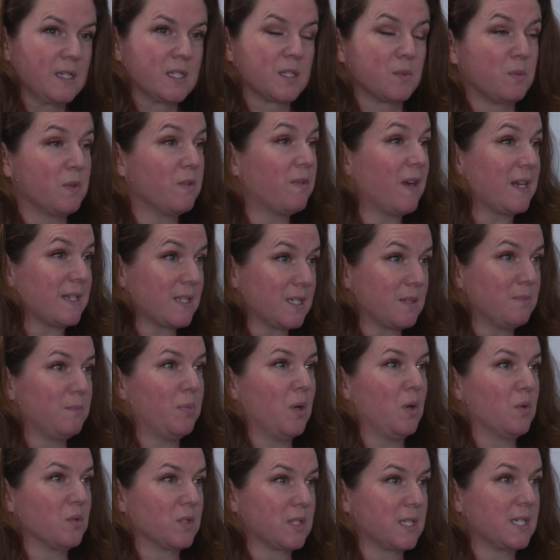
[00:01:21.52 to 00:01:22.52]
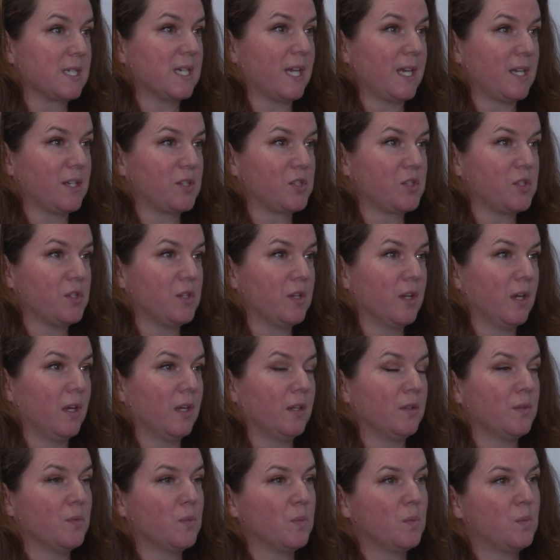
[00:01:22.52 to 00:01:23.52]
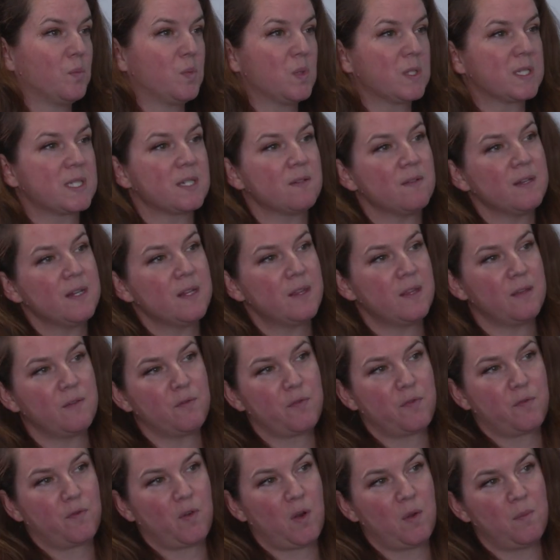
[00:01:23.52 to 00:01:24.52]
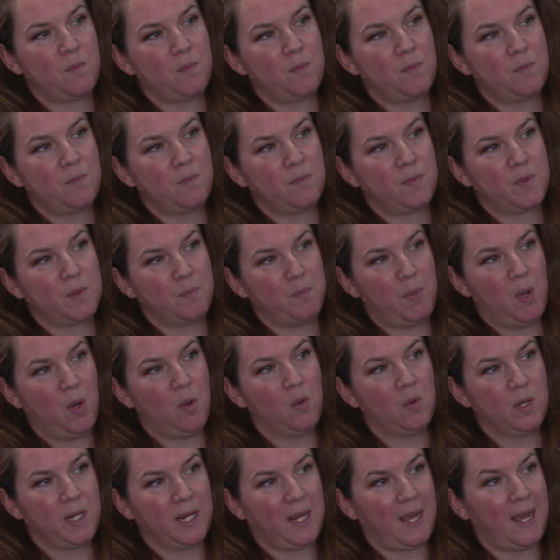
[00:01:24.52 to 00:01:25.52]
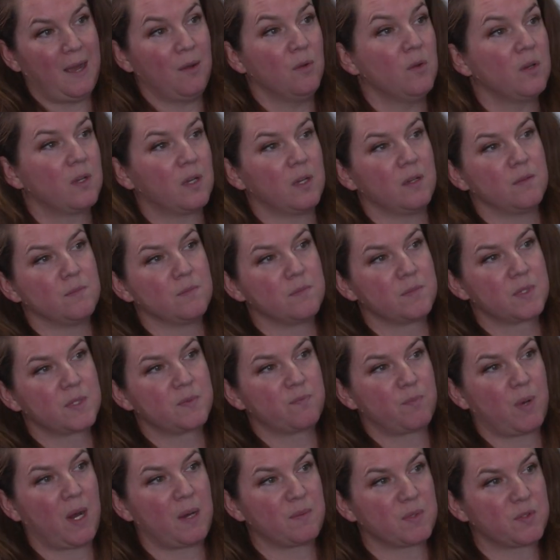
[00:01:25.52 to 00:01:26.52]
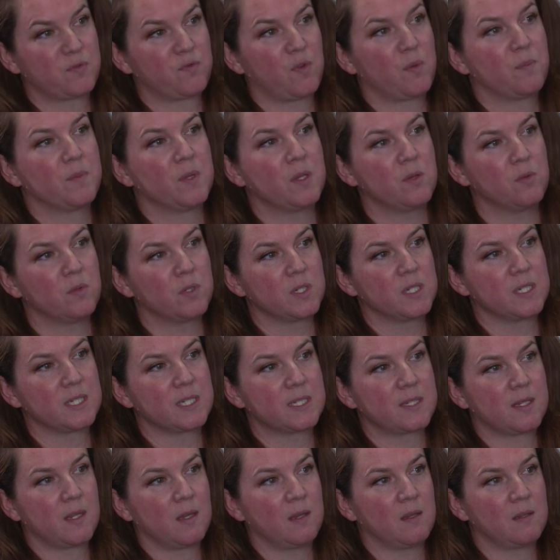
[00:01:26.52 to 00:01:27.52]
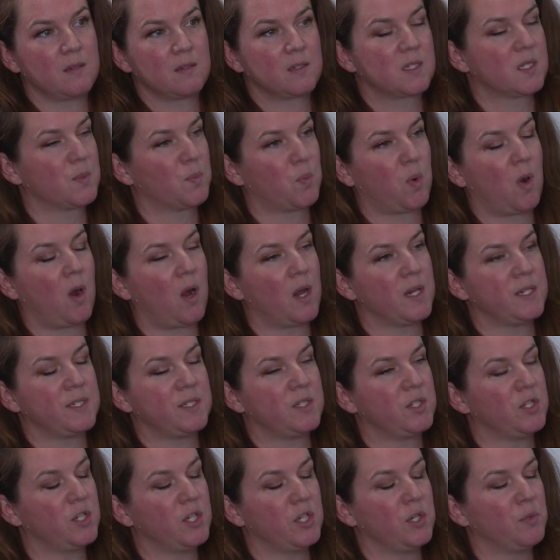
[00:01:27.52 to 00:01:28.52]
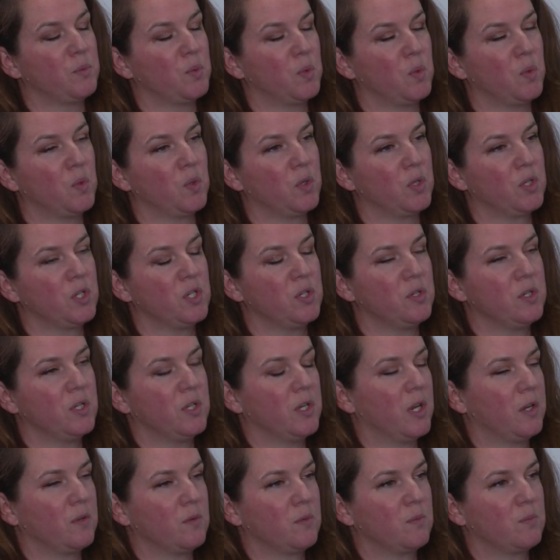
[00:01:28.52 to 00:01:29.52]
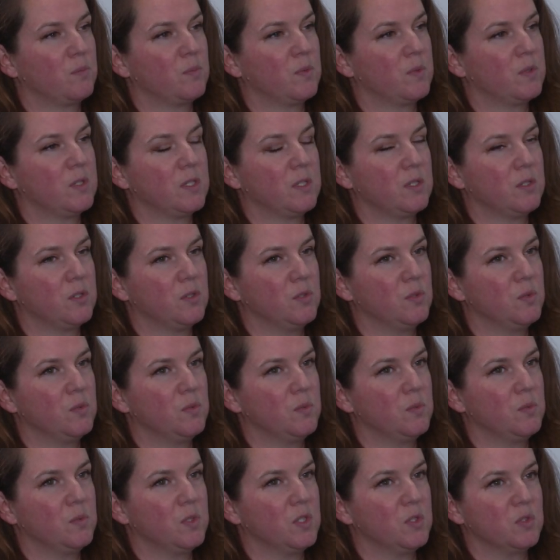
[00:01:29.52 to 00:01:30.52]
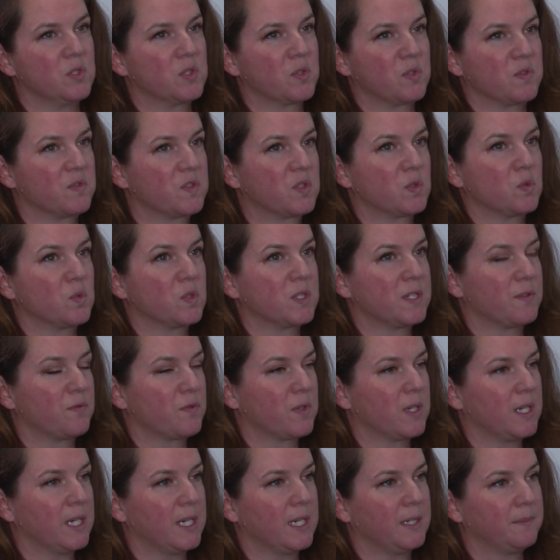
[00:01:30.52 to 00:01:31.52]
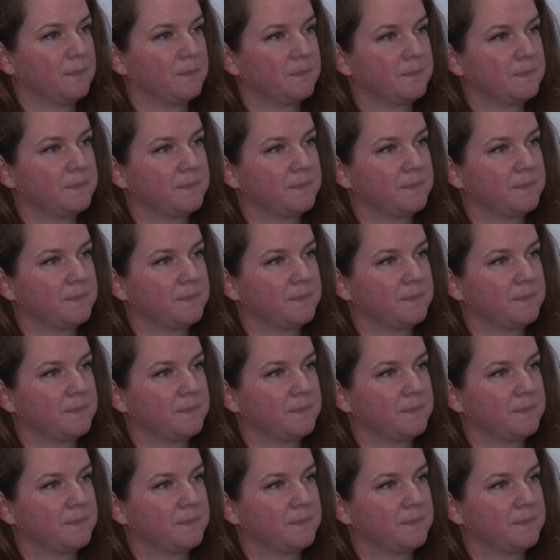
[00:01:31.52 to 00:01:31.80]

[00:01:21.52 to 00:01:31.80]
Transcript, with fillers: So we ran some polls today, as you know. Was there anything from the polling outcomes, perhaps from the audience, that surprised you, or you, you know, you, you sort of saw differently?